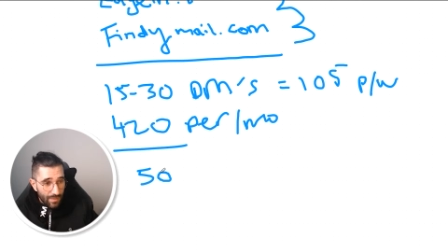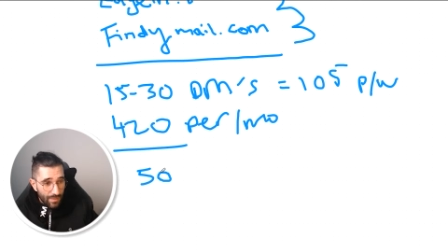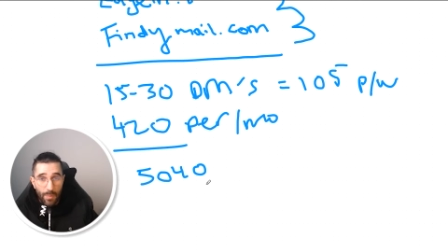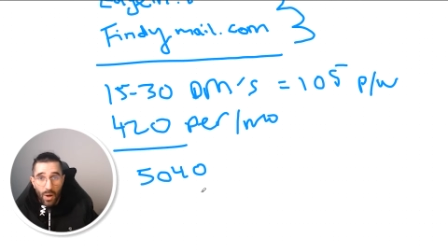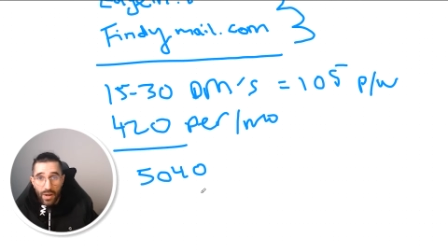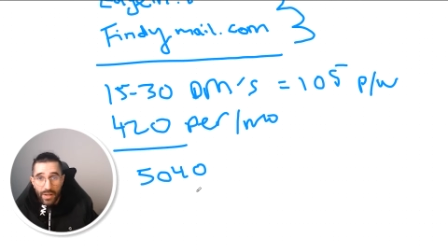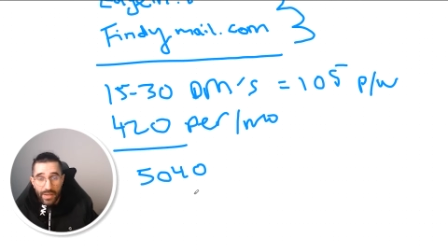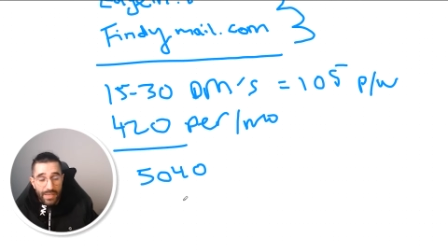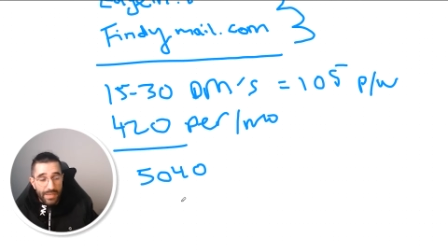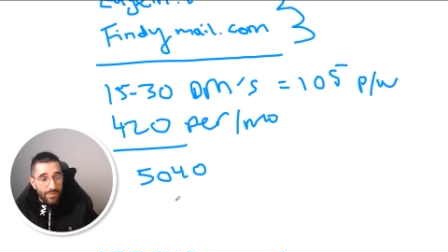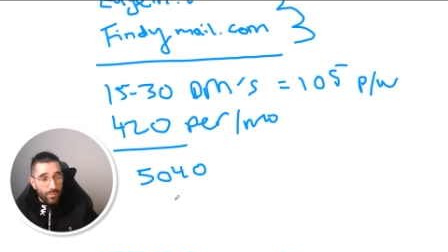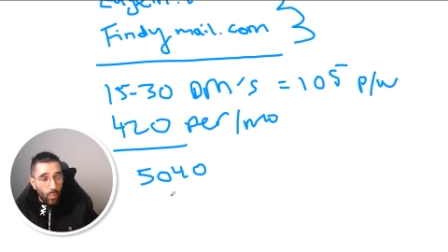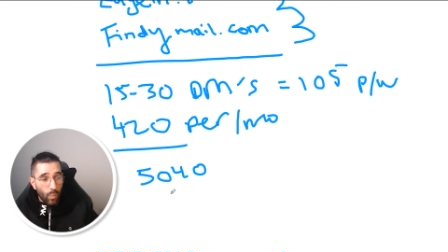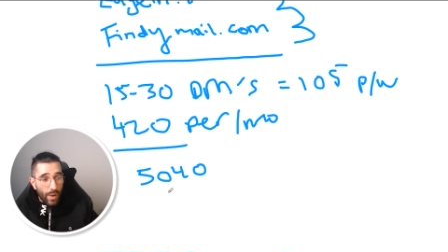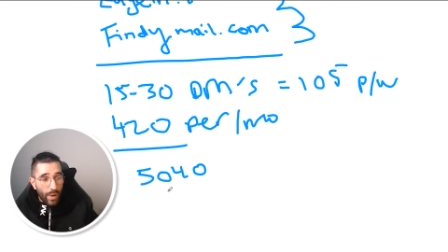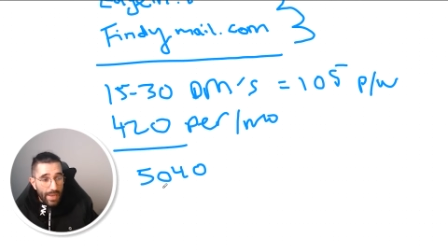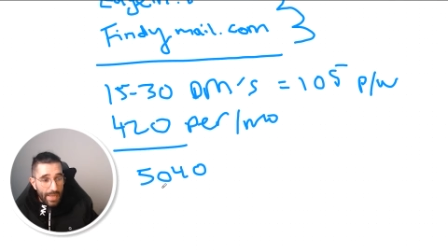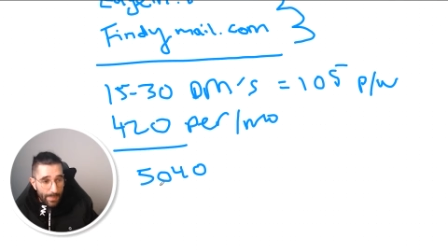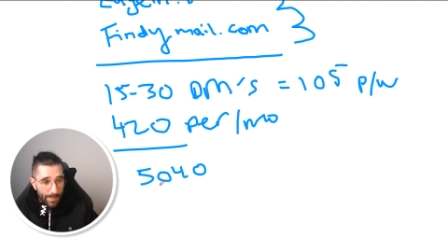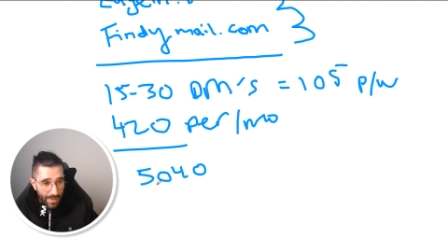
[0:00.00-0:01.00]
The market is
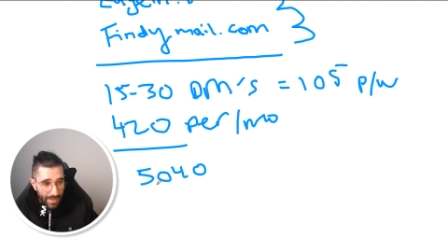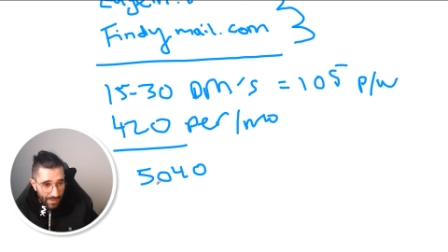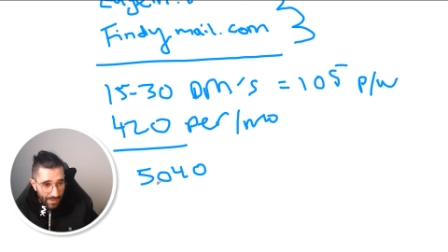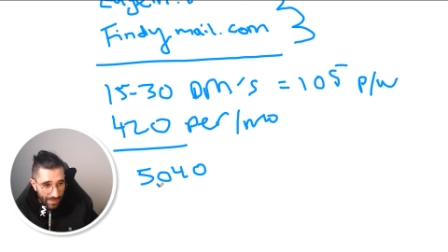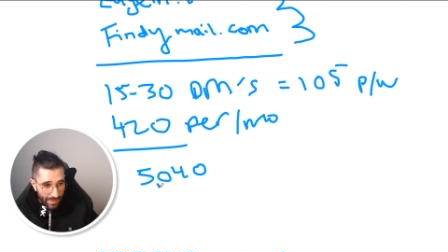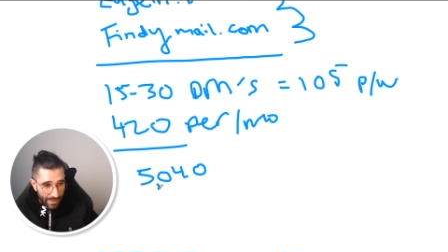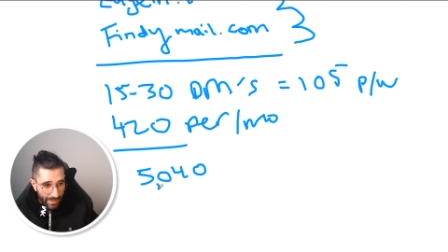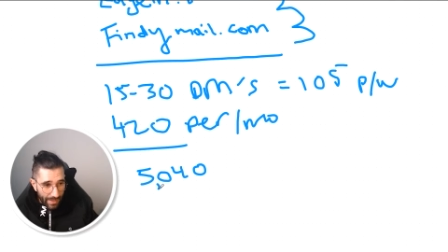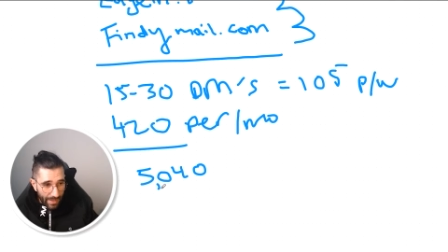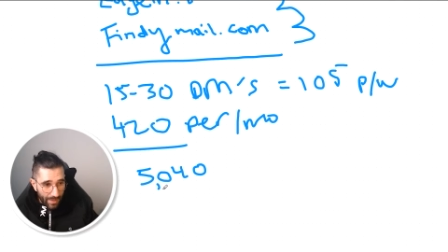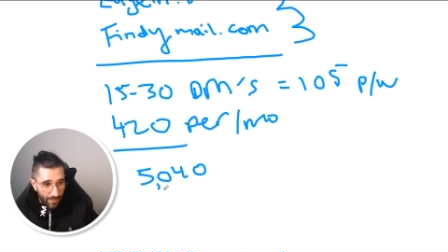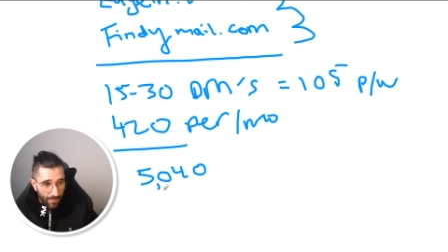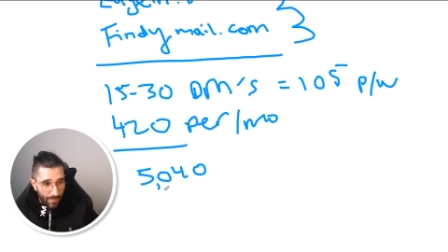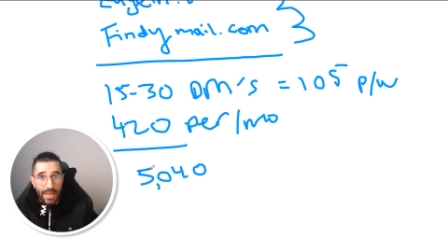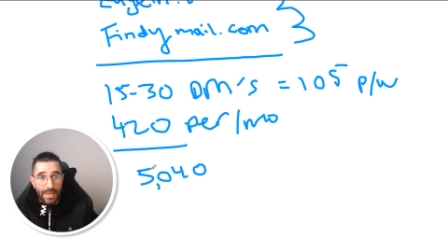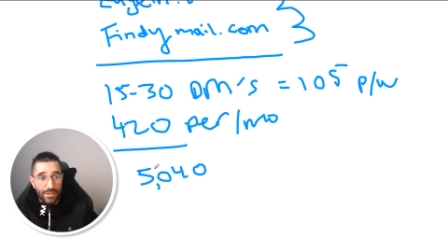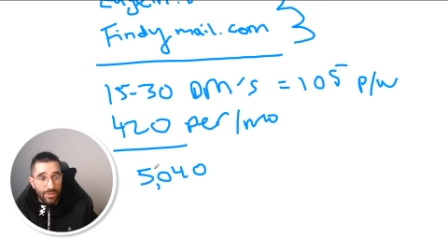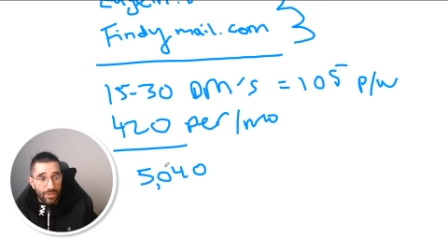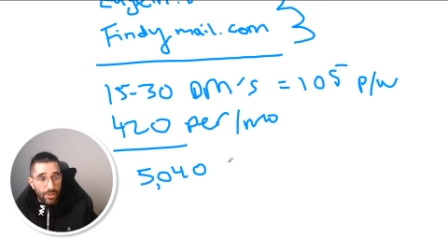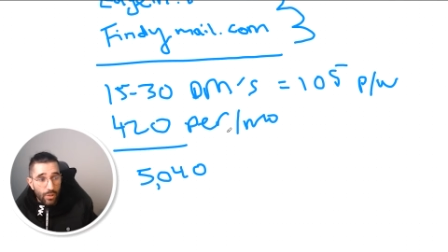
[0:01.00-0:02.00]
way bigger than that.
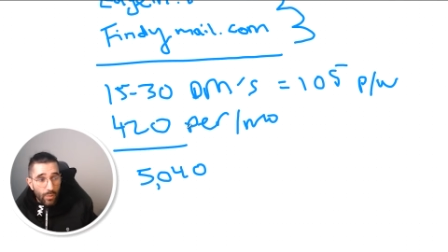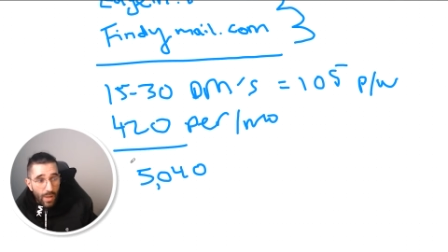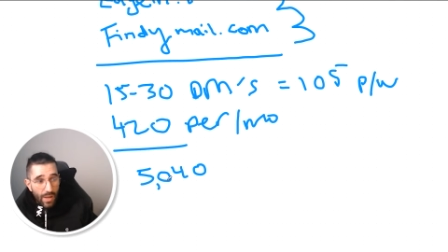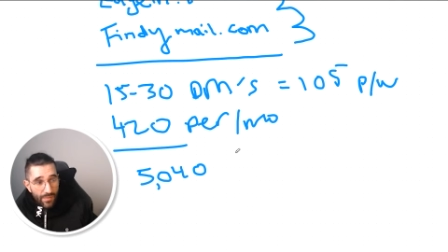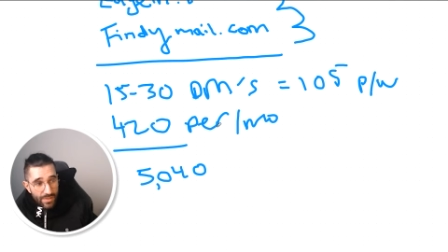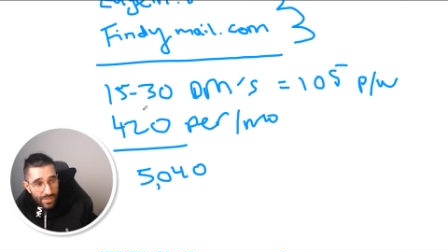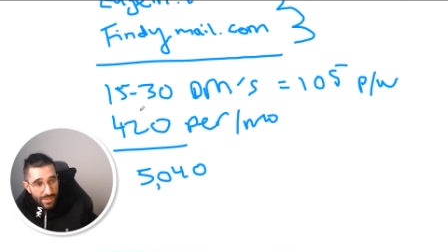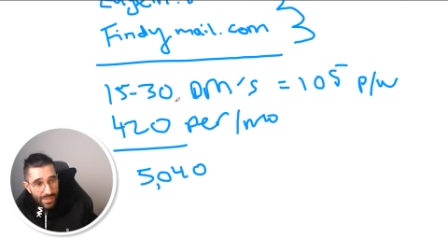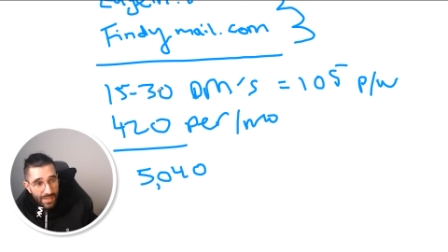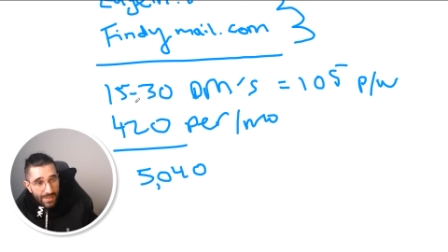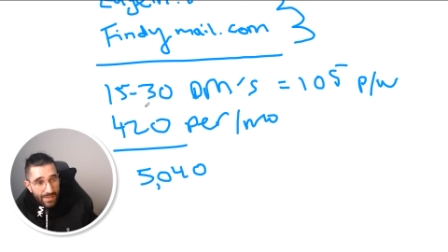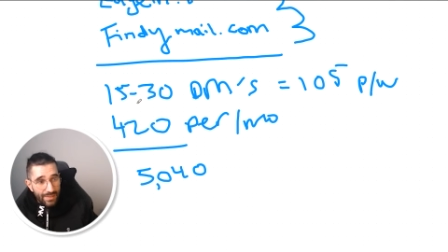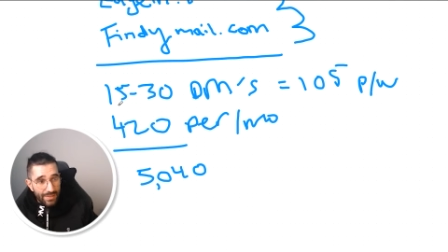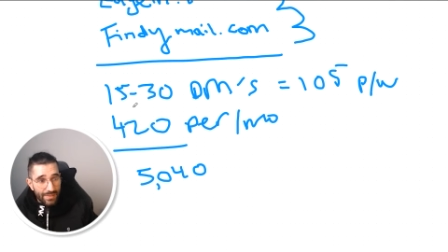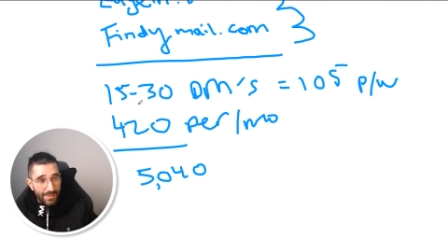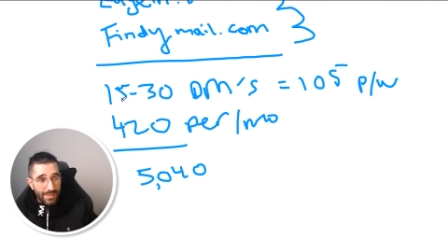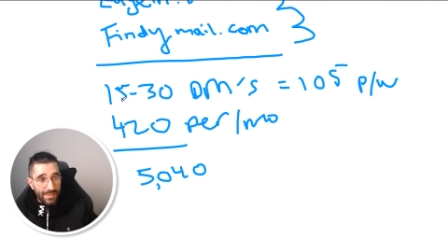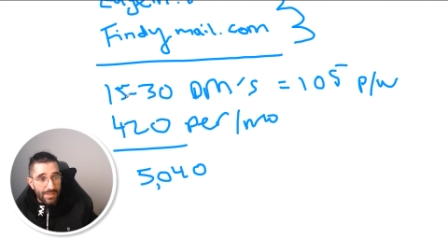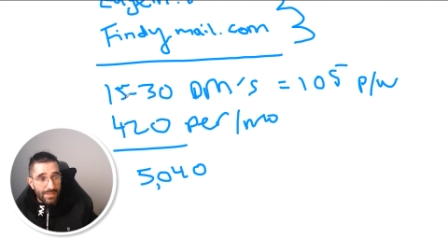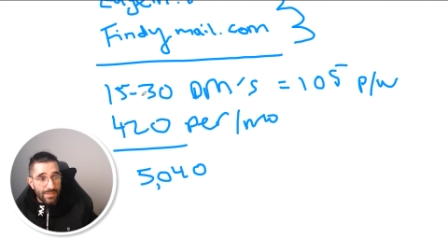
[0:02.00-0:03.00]
And whoever's
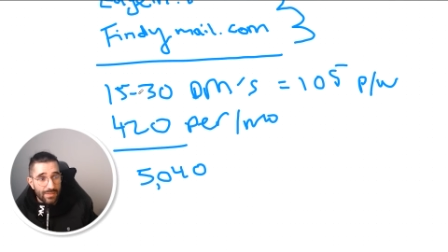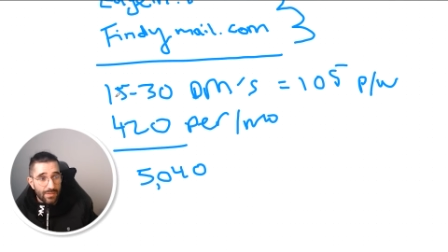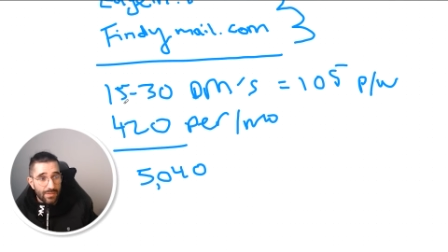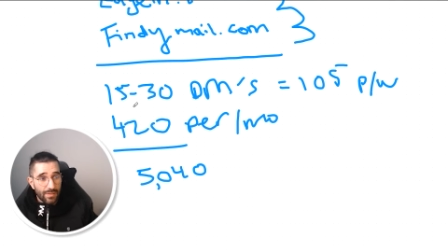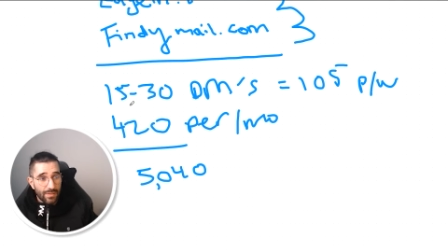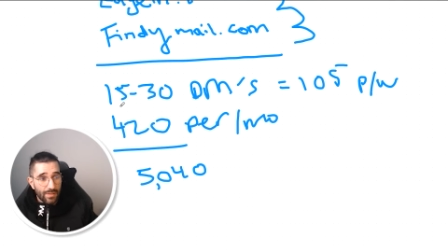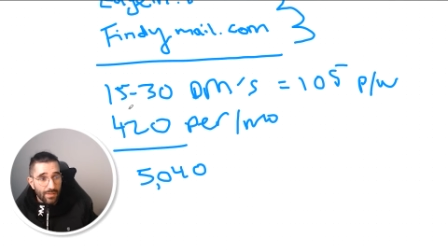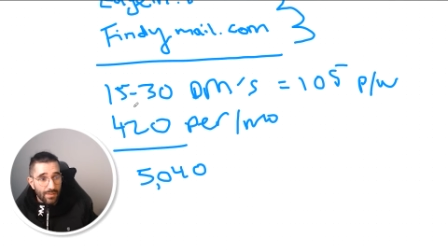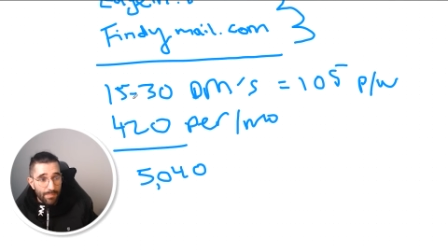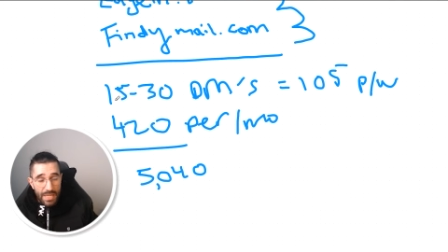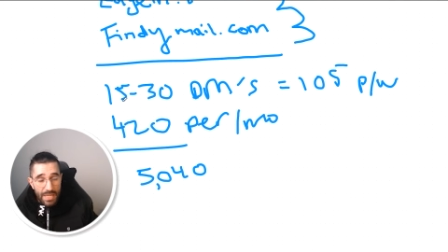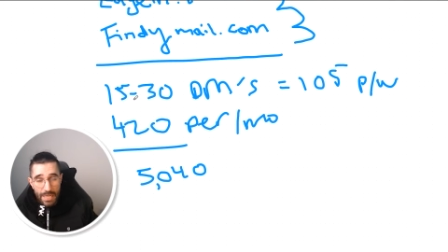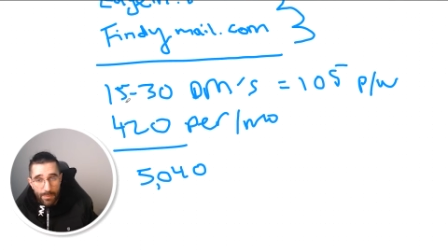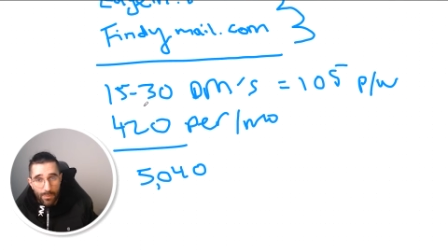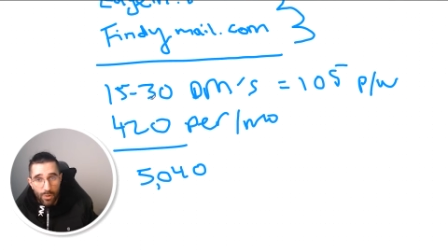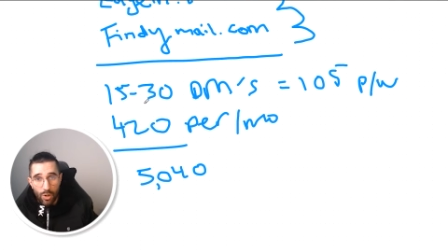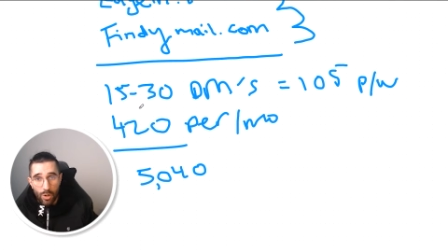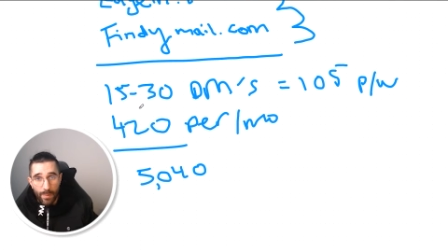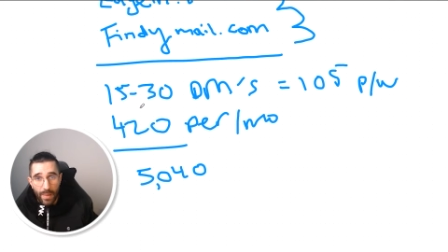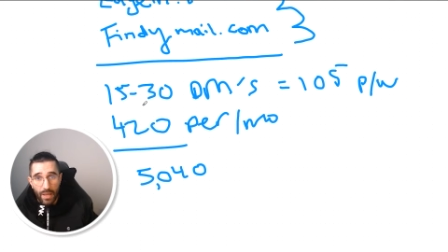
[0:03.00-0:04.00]
sending this
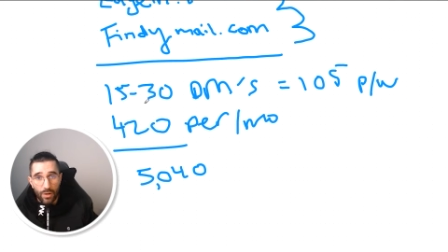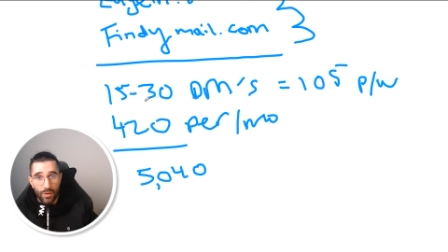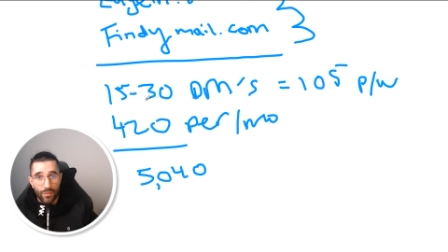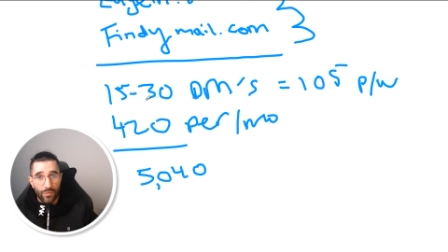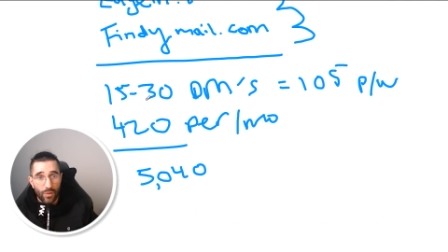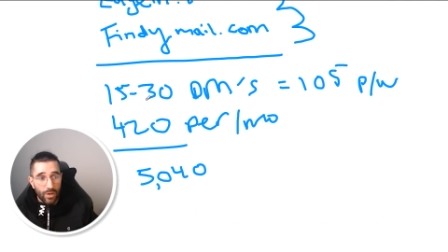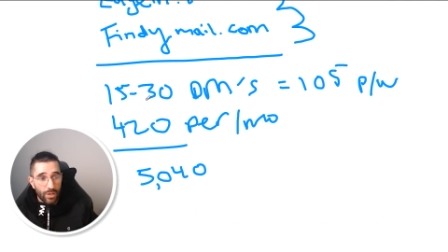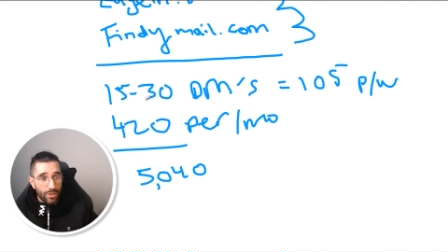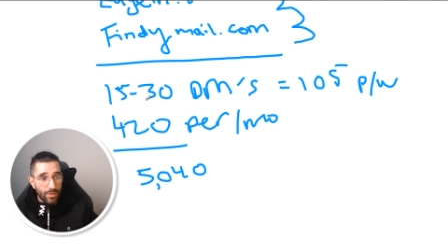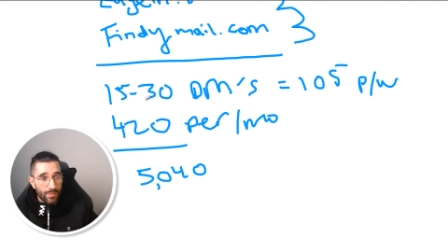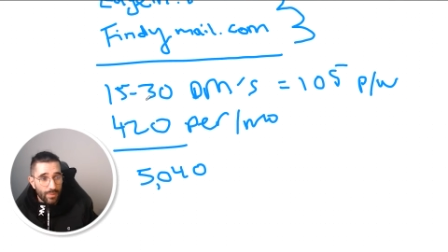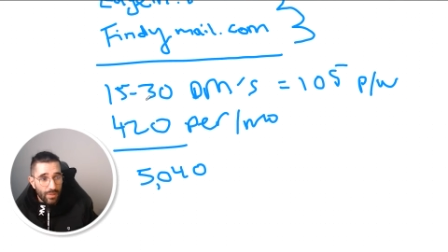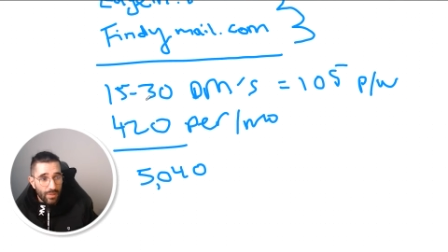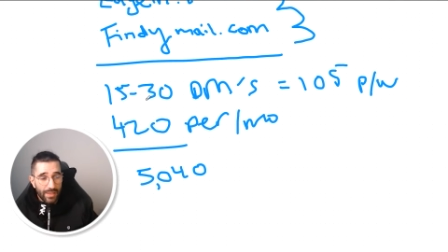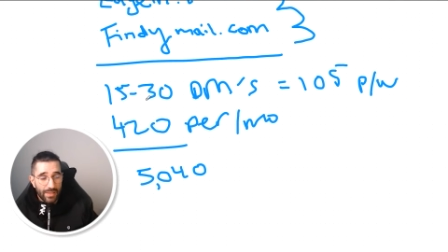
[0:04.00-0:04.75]
minimal amount of volume,